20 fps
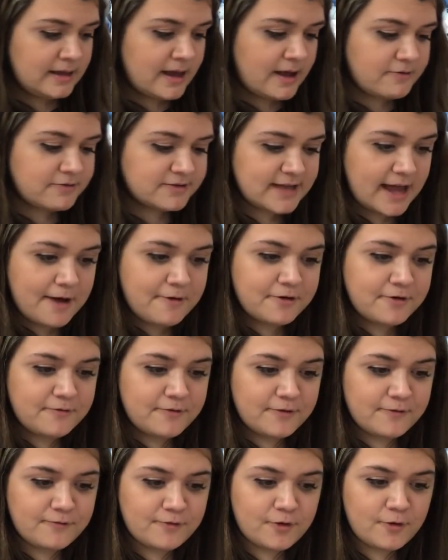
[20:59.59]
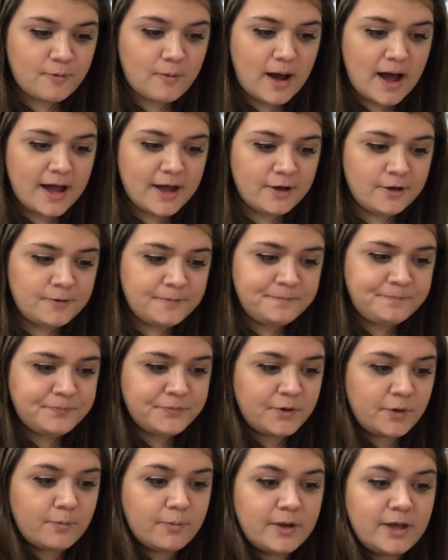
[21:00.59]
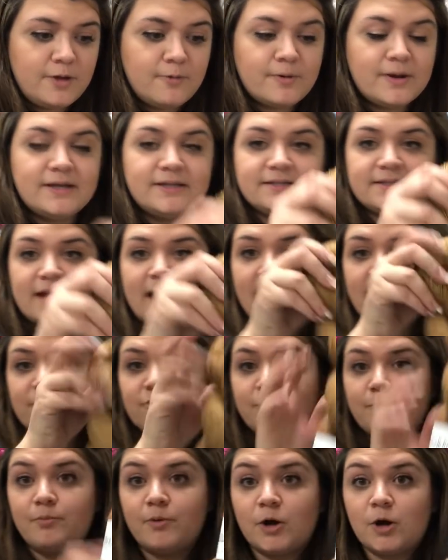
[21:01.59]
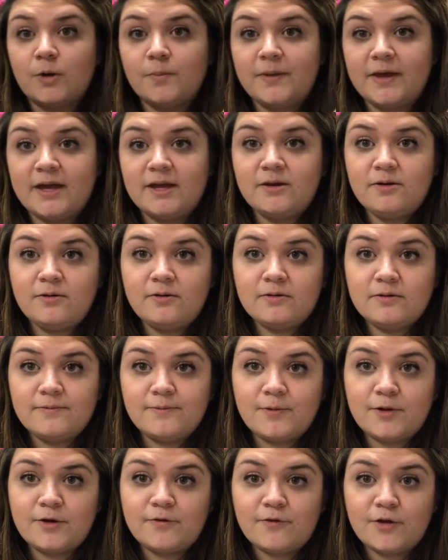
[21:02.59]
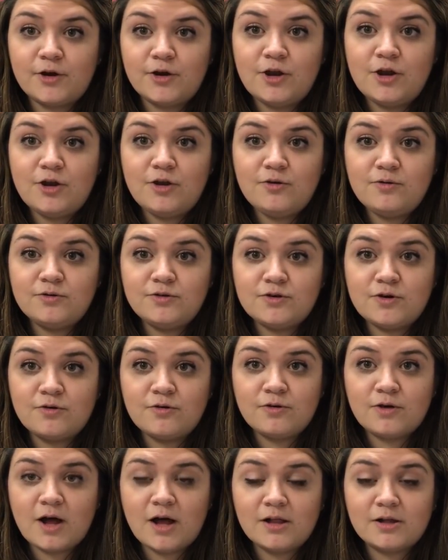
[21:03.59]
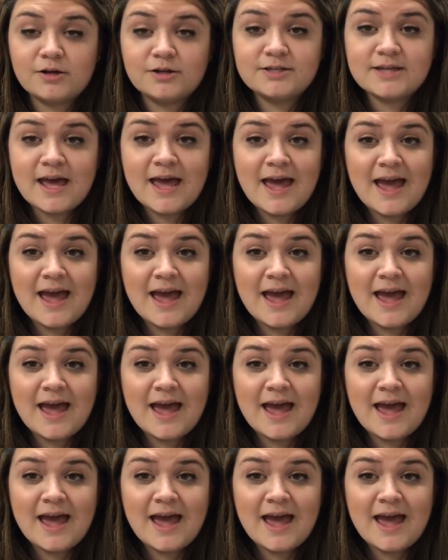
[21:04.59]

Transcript: I was out of it for a while. We restocked Bourbon, one of our new tonal colors.